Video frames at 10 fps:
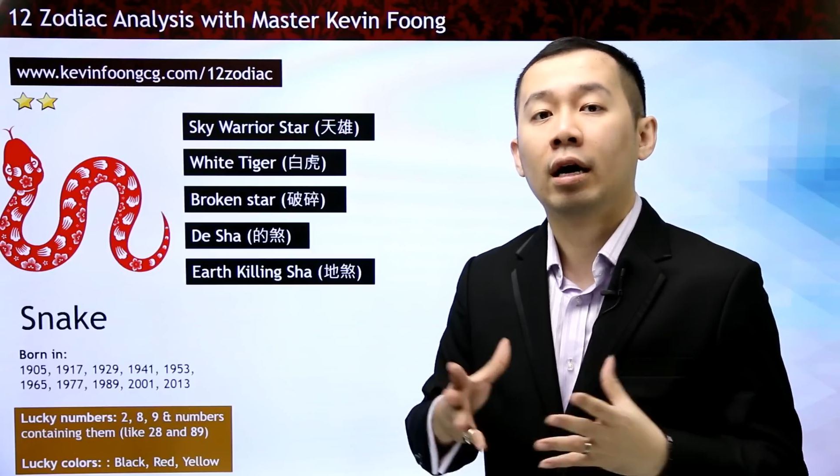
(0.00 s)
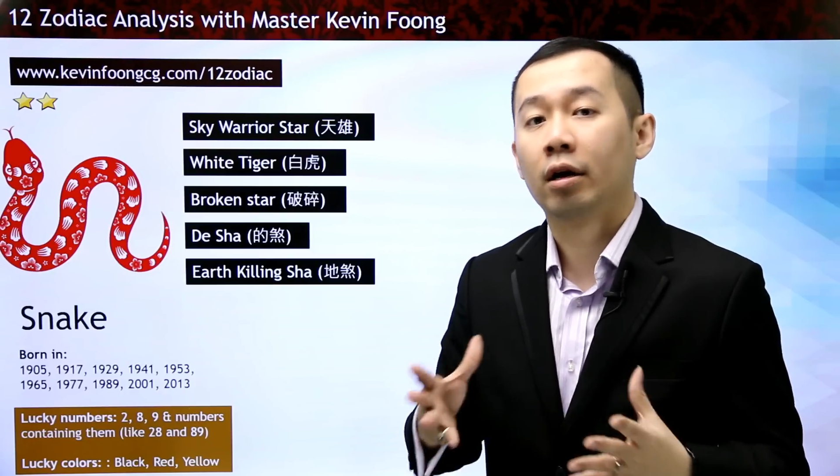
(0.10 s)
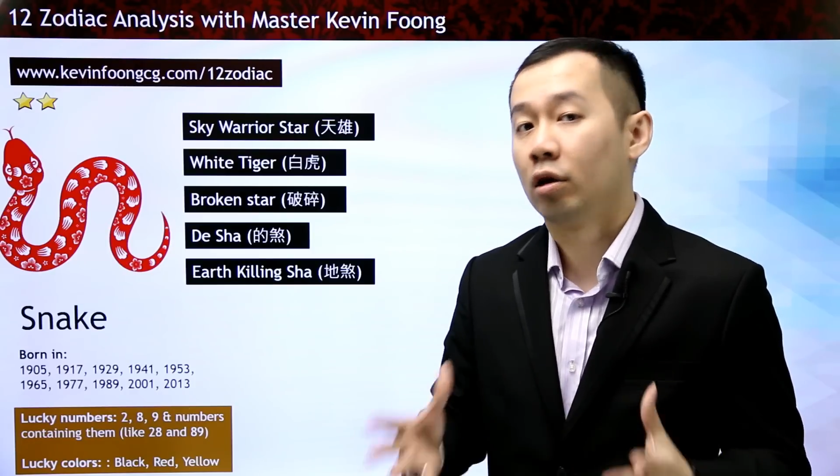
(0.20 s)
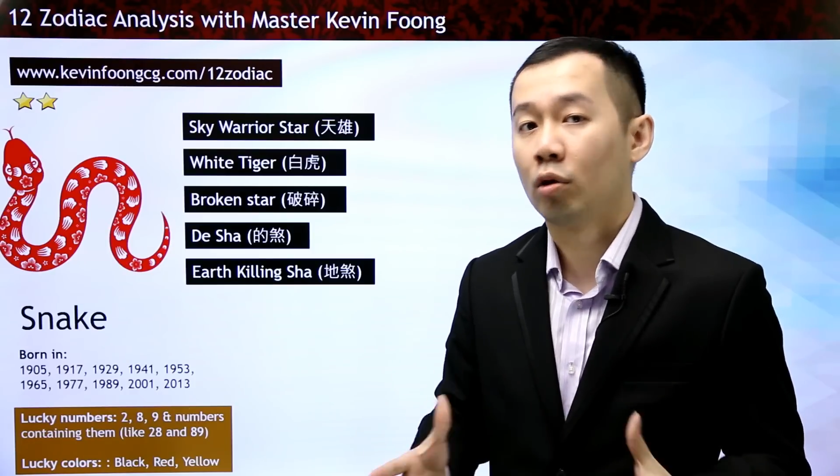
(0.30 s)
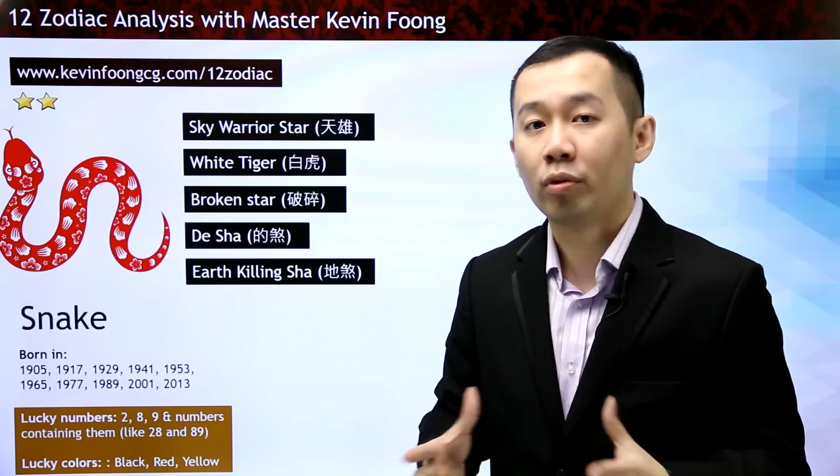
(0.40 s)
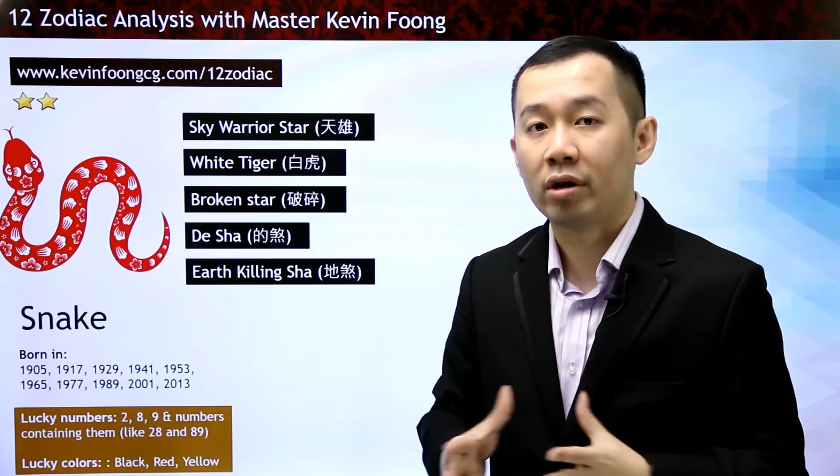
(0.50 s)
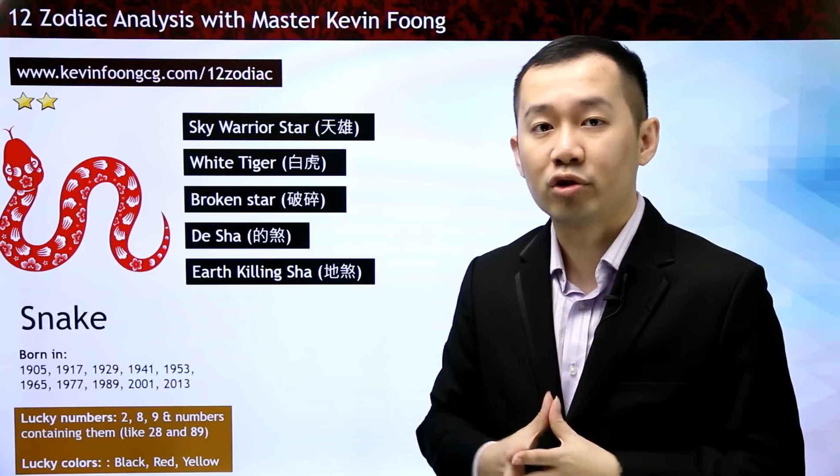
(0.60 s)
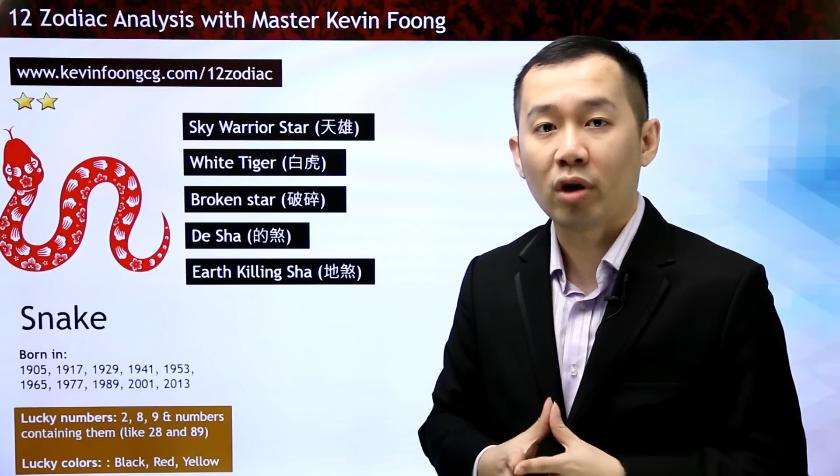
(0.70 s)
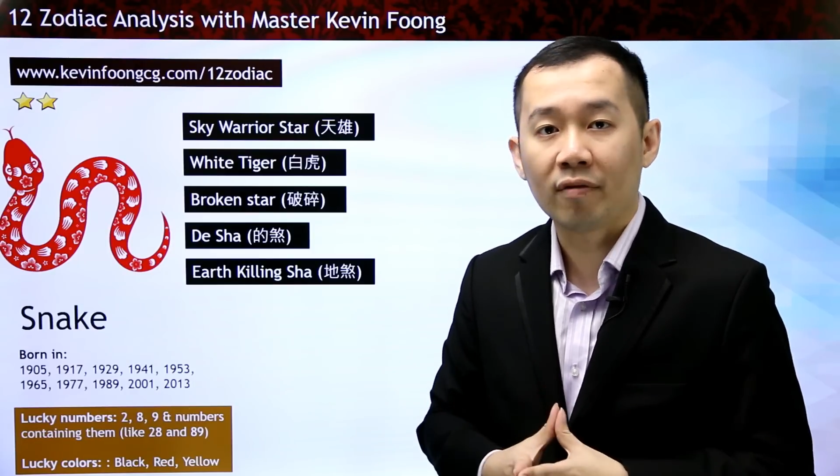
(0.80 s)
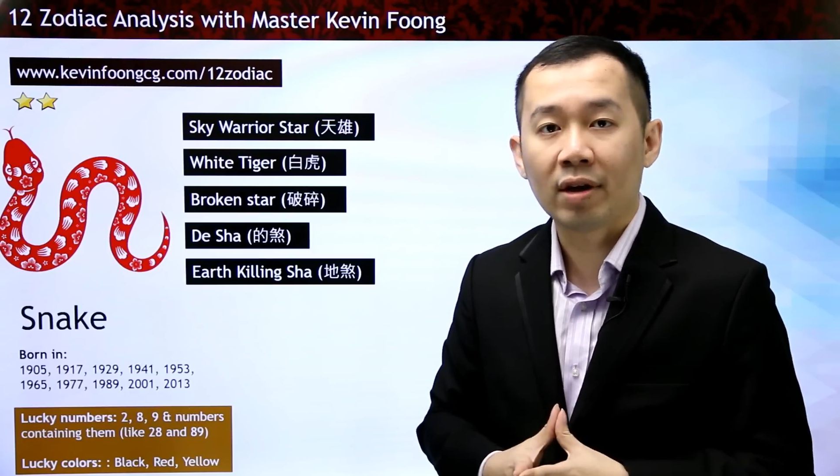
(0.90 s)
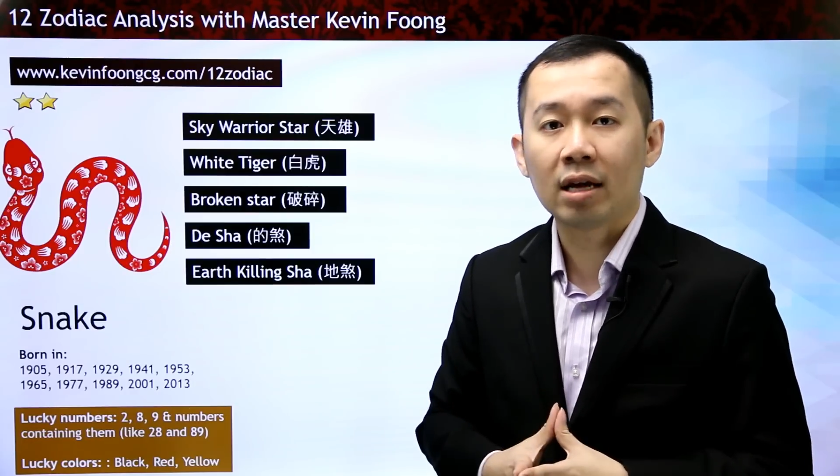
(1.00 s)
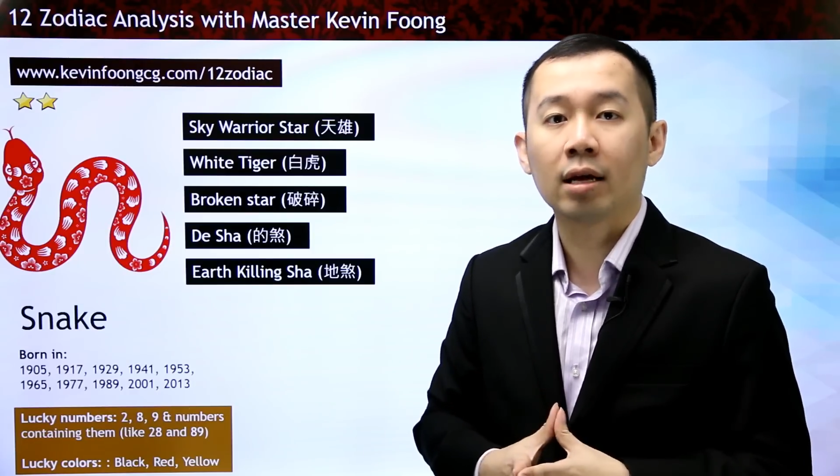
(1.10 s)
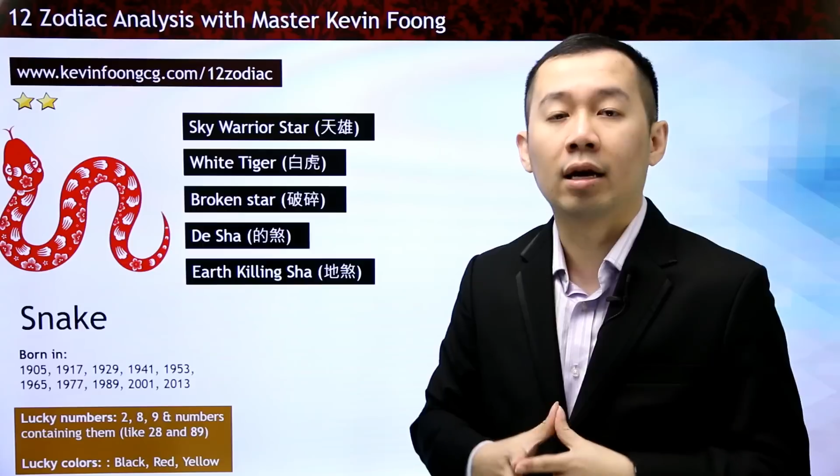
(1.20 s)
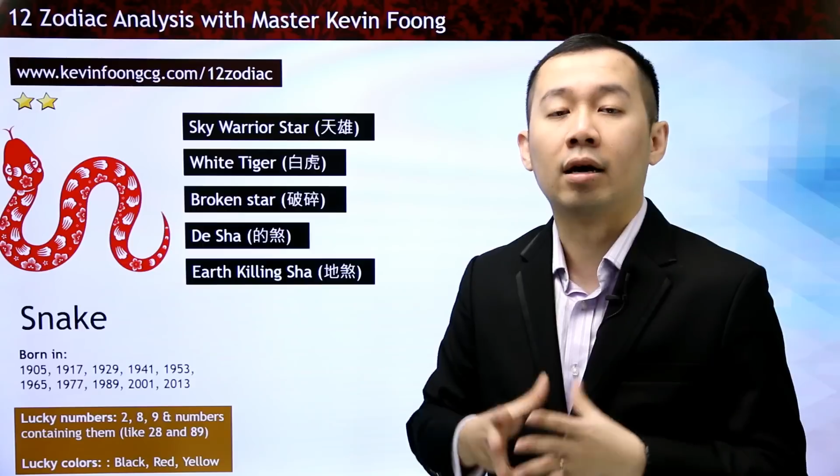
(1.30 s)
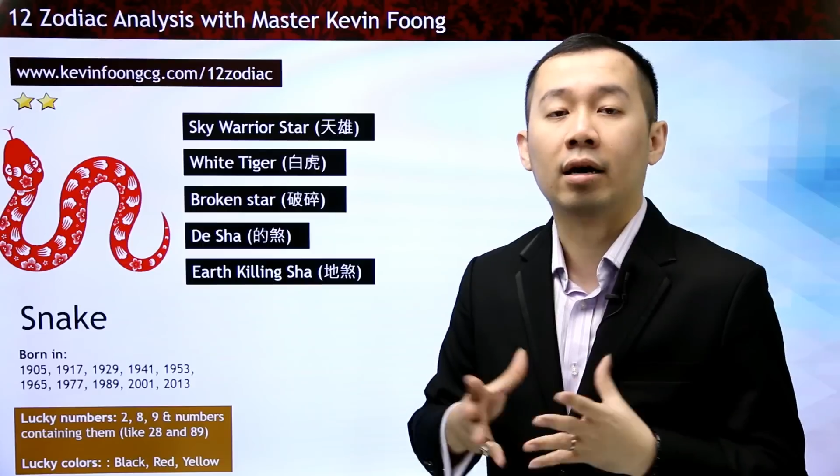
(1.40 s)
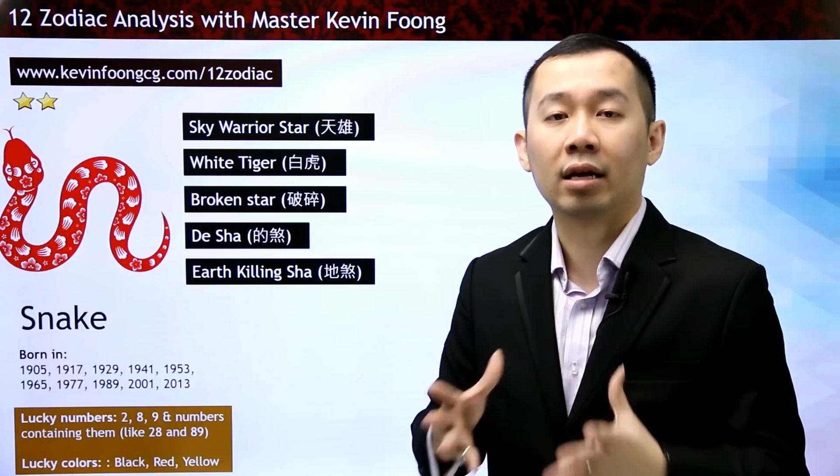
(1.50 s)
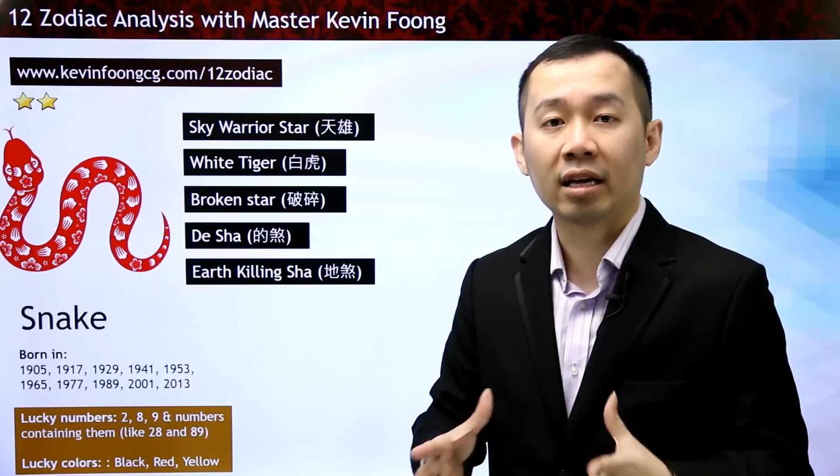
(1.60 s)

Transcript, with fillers: uh, you know, when you're driving uh,